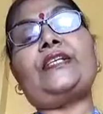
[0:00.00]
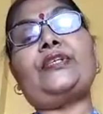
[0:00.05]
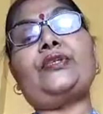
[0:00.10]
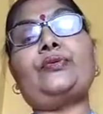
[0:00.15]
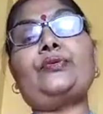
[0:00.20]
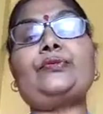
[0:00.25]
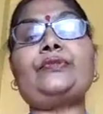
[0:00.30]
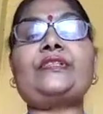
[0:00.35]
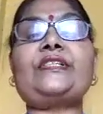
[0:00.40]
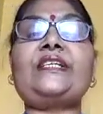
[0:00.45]

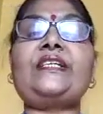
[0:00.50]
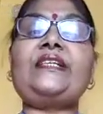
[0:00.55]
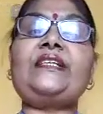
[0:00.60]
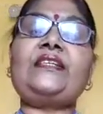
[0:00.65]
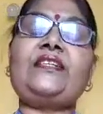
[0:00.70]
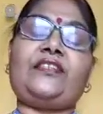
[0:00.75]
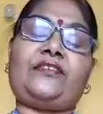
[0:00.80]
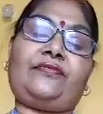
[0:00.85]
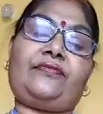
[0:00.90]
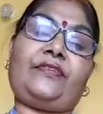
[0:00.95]
used in
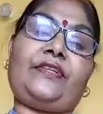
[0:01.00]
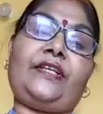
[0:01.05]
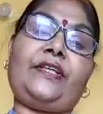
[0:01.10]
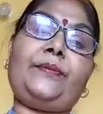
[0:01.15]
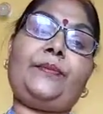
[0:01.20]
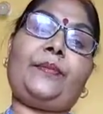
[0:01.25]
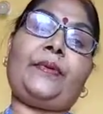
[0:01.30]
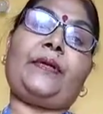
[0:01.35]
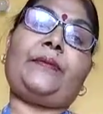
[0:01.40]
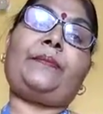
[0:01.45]

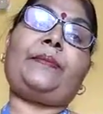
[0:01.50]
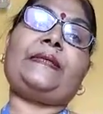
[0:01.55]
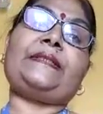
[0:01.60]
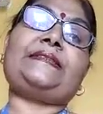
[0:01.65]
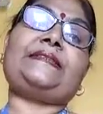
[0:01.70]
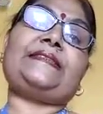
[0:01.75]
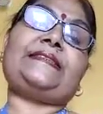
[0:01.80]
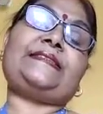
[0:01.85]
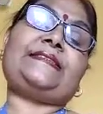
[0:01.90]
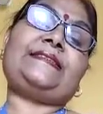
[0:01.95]
different
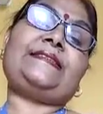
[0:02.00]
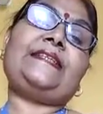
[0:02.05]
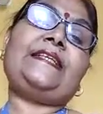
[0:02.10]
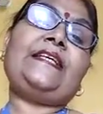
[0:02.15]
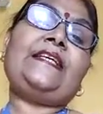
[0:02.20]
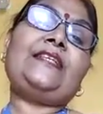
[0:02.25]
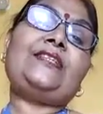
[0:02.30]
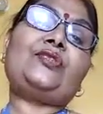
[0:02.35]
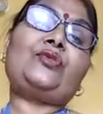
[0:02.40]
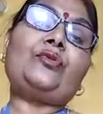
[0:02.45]
purposes.
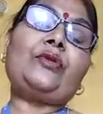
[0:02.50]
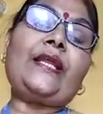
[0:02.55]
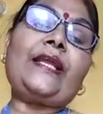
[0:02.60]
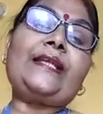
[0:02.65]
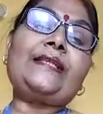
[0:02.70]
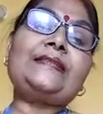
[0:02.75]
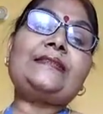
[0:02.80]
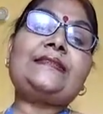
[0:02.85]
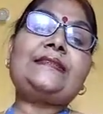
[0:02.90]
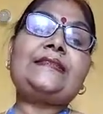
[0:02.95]

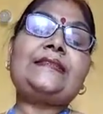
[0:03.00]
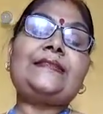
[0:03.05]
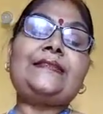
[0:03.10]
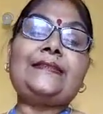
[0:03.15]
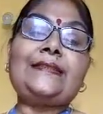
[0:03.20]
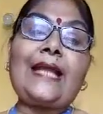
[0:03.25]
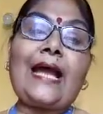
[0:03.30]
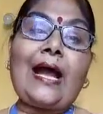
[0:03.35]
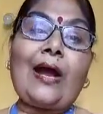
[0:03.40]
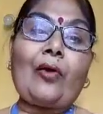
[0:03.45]
Students,
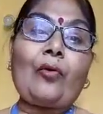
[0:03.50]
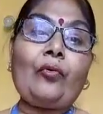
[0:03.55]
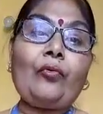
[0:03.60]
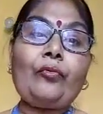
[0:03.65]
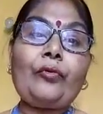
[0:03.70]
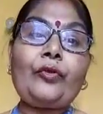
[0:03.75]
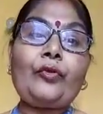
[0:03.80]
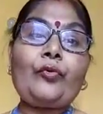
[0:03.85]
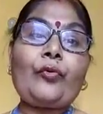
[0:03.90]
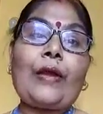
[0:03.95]
now
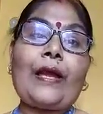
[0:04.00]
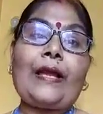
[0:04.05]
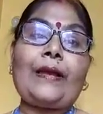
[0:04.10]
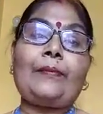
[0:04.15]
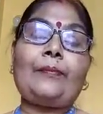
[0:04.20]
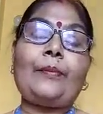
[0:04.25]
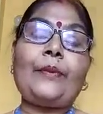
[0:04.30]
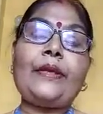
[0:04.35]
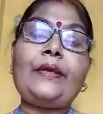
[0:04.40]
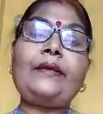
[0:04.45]
you
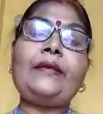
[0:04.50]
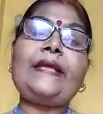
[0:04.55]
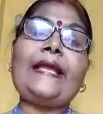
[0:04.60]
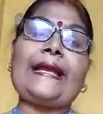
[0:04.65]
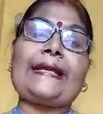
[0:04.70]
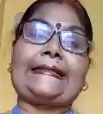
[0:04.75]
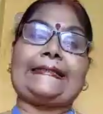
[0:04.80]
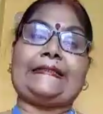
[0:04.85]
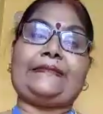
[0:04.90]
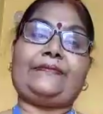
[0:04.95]
have an
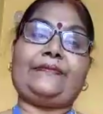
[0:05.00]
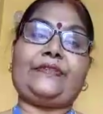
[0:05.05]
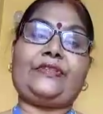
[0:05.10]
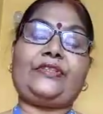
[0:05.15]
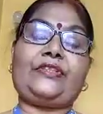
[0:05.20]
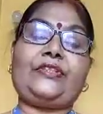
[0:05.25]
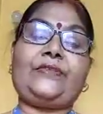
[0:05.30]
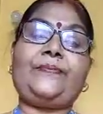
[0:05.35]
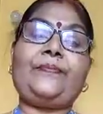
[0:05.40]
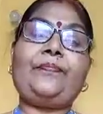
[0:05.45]

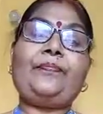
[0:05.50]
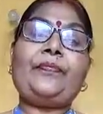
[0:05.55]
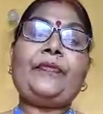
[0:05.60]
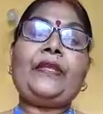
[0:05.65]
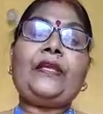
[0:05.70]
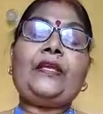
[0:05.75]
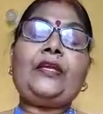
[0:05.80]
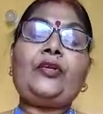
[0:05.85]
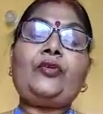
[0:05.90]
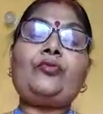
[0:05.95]
activity.
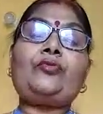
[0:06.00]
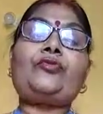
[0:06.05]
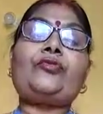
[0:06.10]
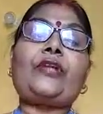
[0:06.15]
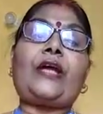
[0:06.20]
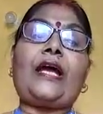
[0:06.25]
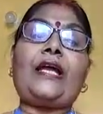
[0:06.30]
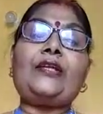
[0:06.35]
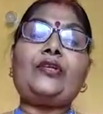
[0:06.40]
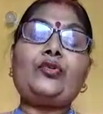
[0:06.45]
You
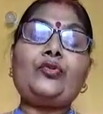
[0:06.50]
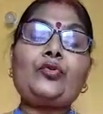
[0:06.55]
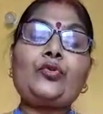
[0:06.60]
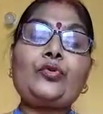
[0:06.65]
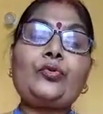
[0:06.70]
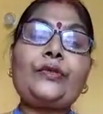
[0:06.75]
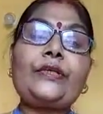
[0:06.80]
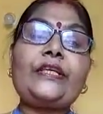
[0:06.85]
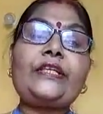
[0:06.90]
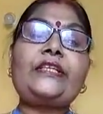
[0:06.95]
try to
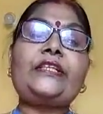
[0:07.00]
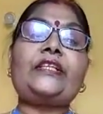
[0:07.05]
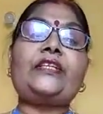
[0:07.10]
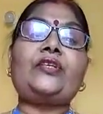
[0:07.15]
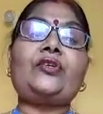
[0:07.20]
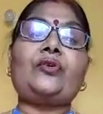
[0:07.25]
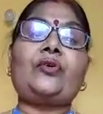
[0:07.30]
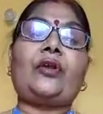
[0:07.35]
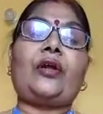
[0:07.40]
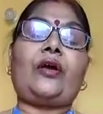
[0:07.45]
do it in
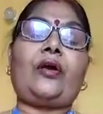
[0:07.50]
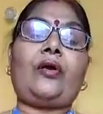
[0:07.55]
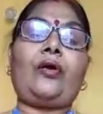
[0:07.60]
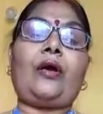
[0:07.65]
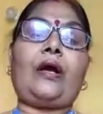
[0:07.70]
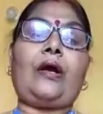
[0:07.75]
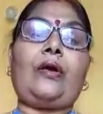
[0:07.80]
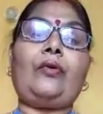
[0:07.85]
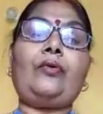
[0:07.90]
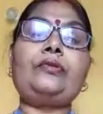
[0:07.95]
your
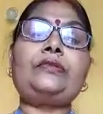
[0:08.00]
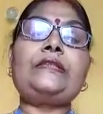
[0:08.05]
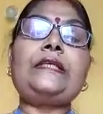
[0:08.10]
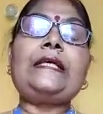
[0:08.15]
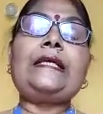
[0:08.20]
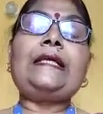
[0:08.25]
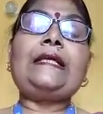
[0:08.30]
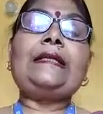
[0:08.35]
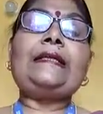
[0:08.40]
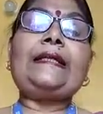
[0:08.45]
house.
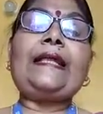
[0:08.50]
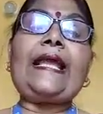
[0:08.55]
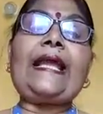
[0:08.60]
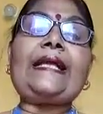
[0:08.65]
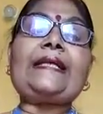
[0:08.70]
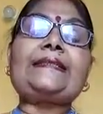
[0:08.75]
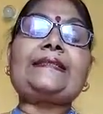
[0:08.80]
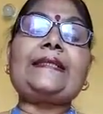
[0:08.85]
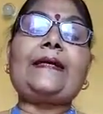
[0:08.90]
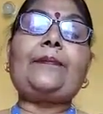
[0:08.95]

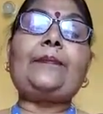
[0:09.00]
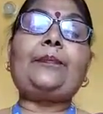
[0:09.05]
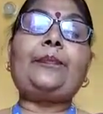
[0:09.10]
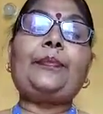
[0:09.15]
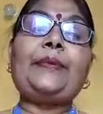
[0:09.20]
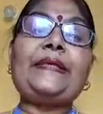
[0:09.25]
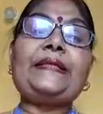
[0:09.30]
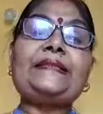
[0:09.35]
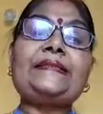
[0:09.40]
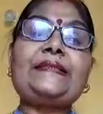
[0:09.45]
Take some
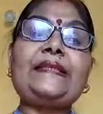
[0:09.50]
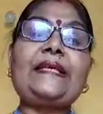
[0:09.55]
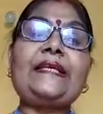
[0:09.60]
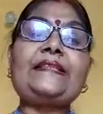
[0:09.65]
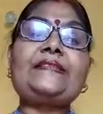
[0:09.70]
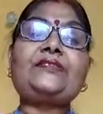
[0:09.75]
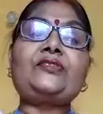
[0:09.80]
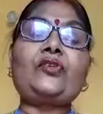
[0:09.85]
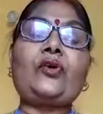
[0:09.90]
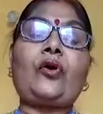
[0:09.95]
pieces